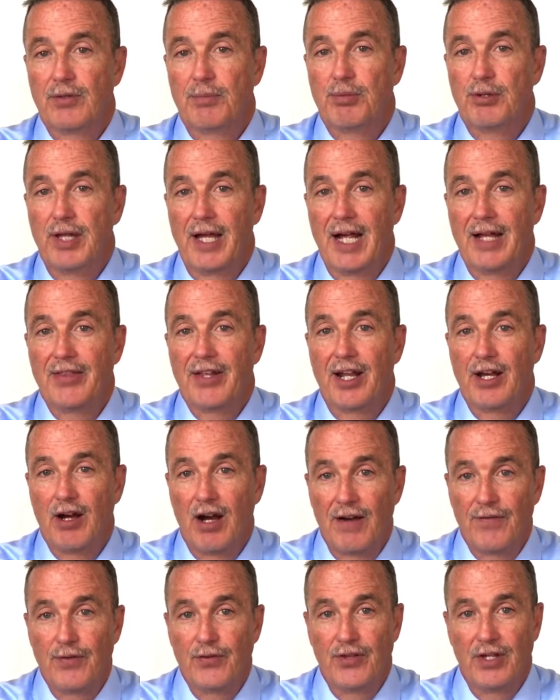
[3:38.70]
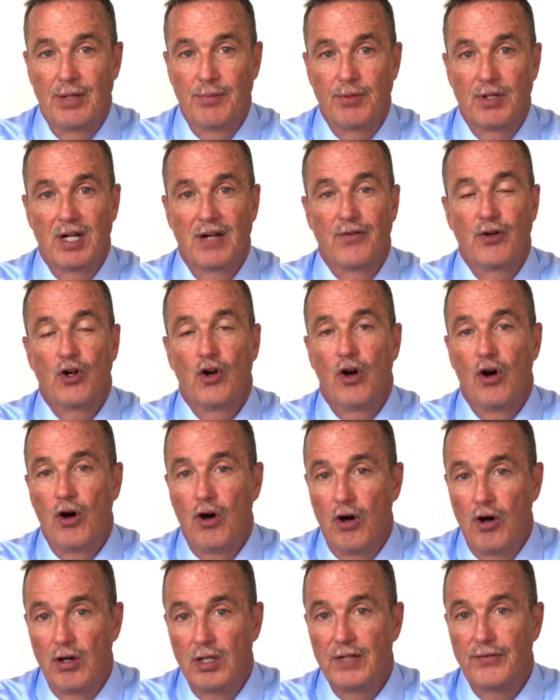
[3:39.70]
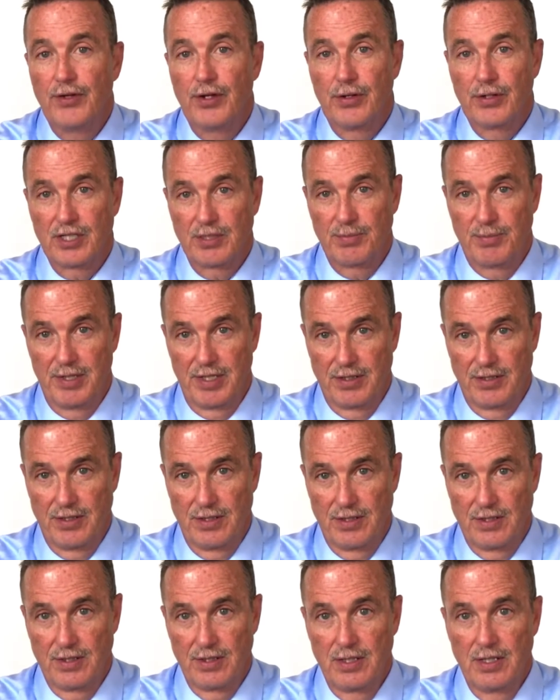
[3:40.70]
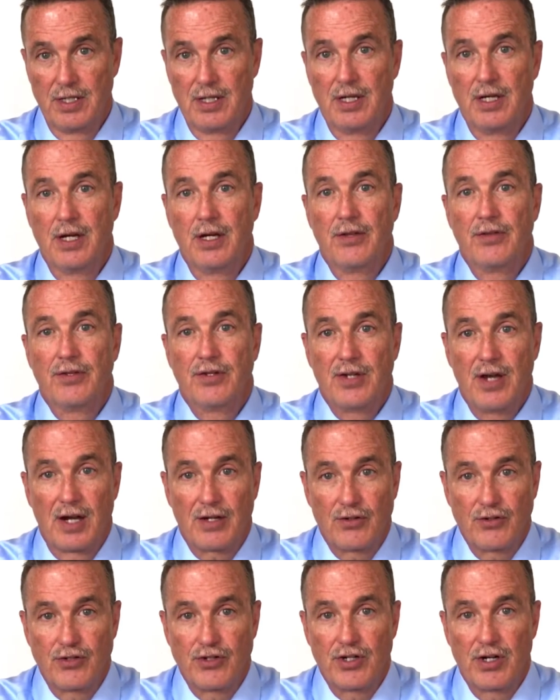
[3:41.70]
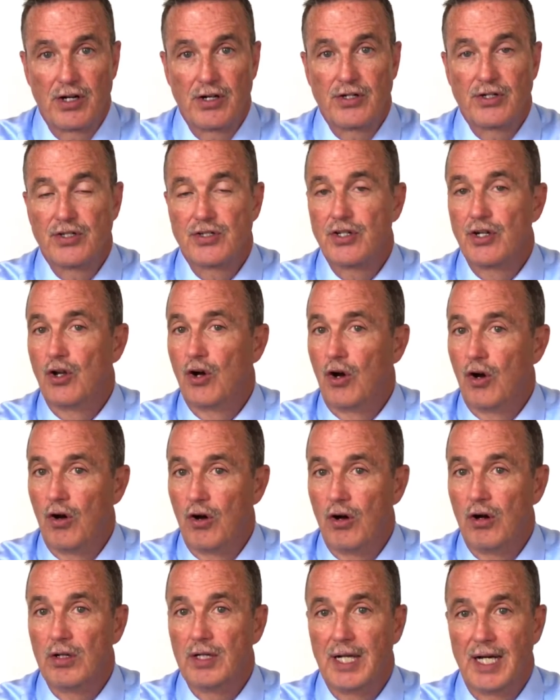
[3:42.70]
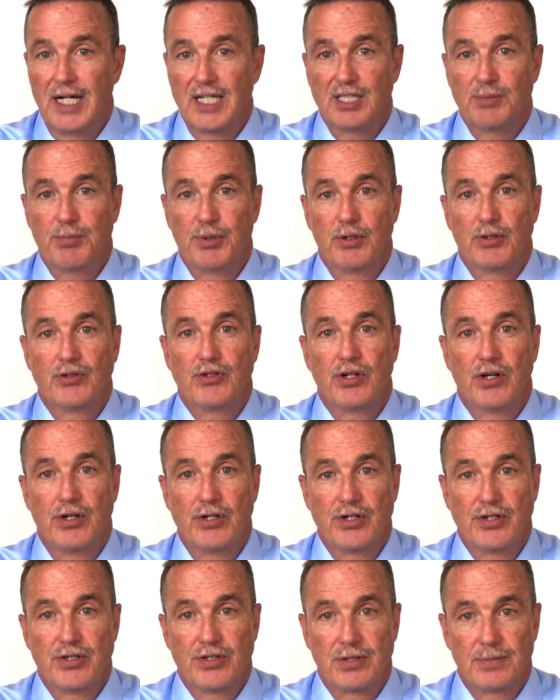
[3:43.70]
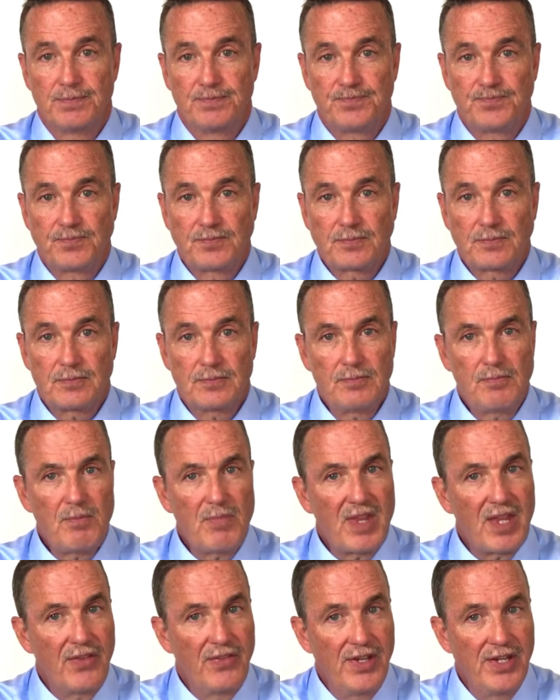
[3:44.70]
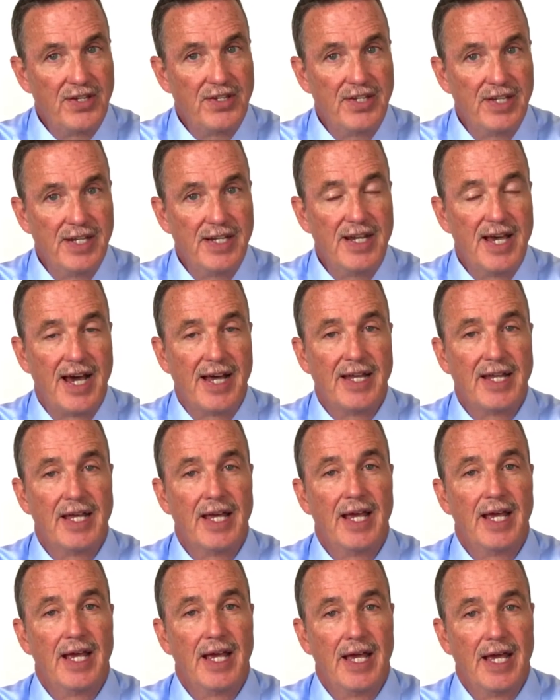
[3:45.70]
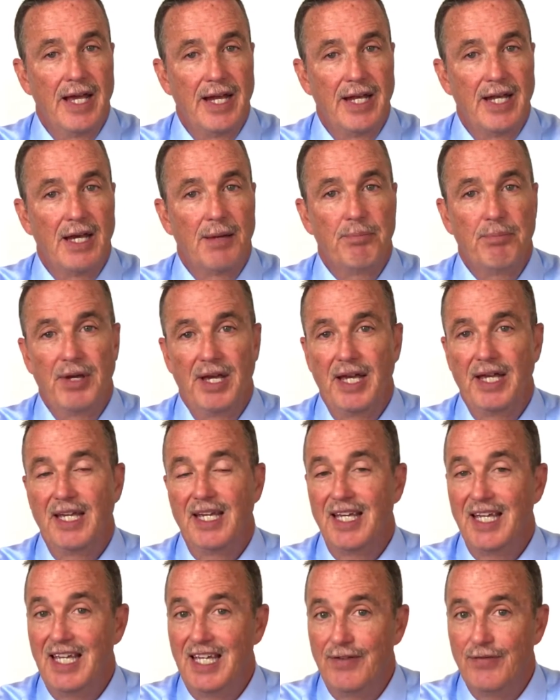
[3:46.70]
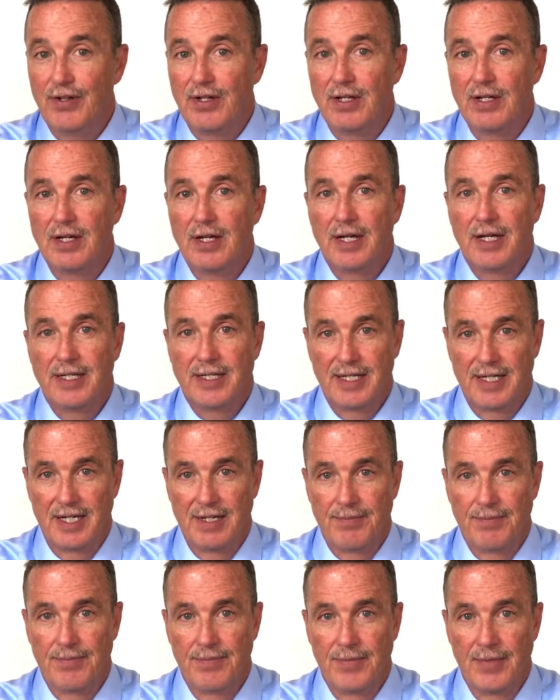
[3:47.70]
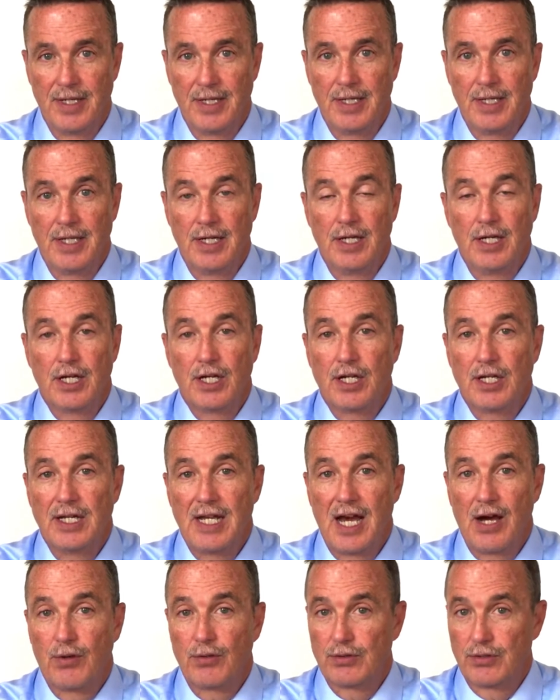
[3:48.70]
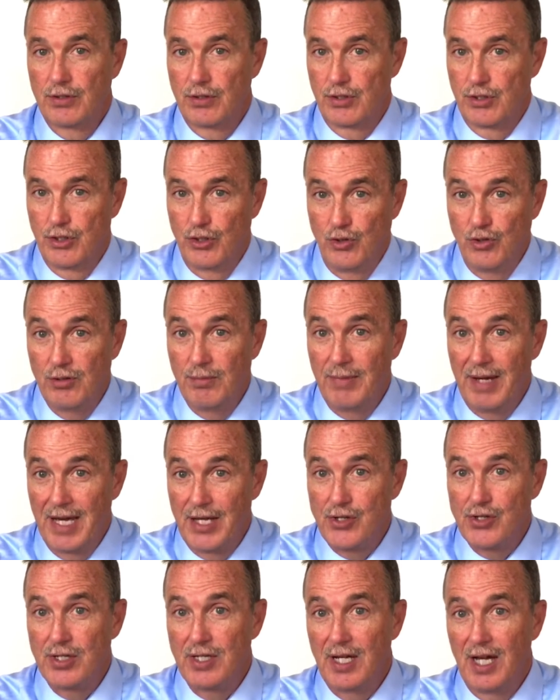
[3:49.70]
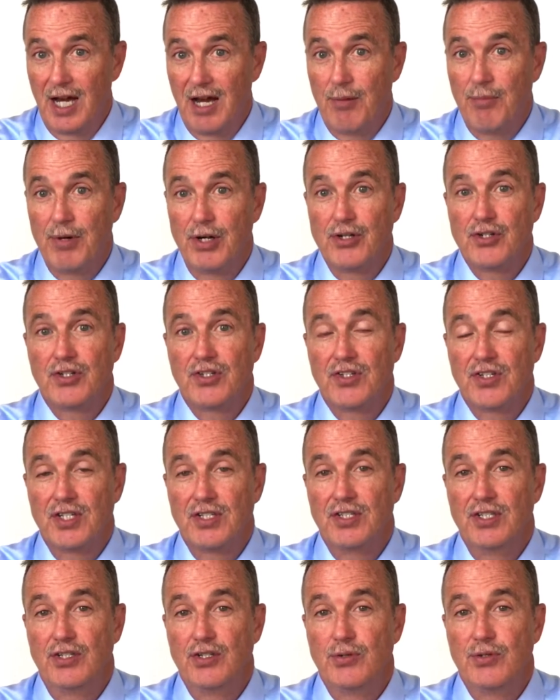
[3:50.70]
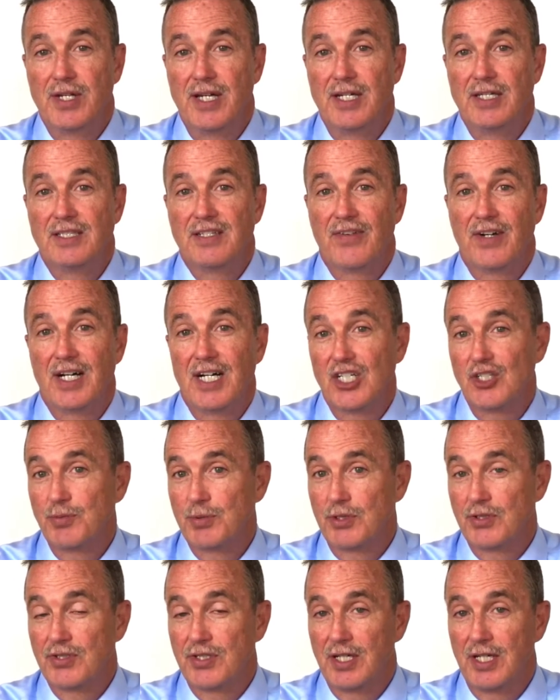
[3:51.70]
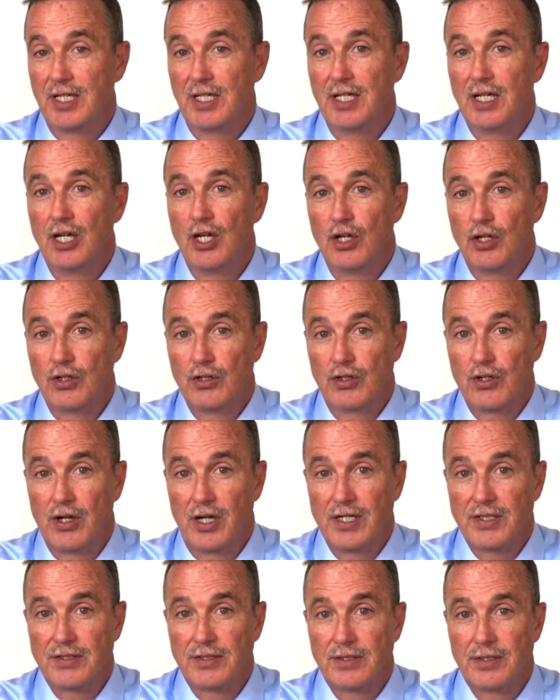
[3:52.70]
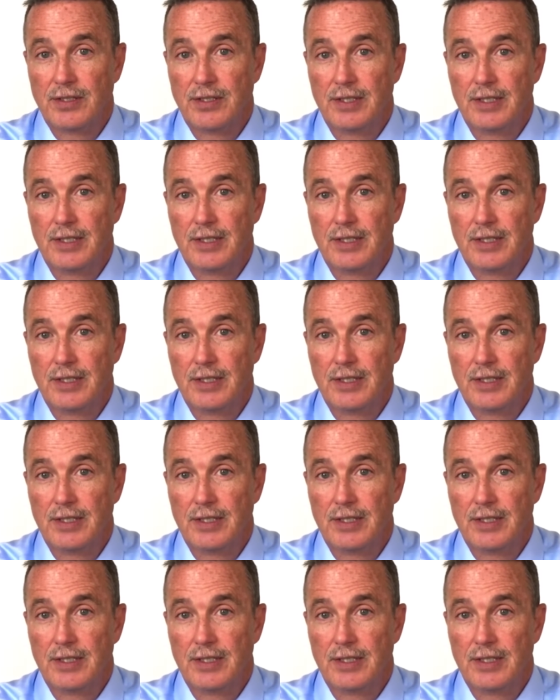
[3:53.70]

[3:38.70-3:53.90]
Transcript: the plan that I offered them covered all of their expenses, doctor charges, and all hospital charges. They did not end up paying even a dime. Now, can you imagine how much 62 days of a hospital stay could cost?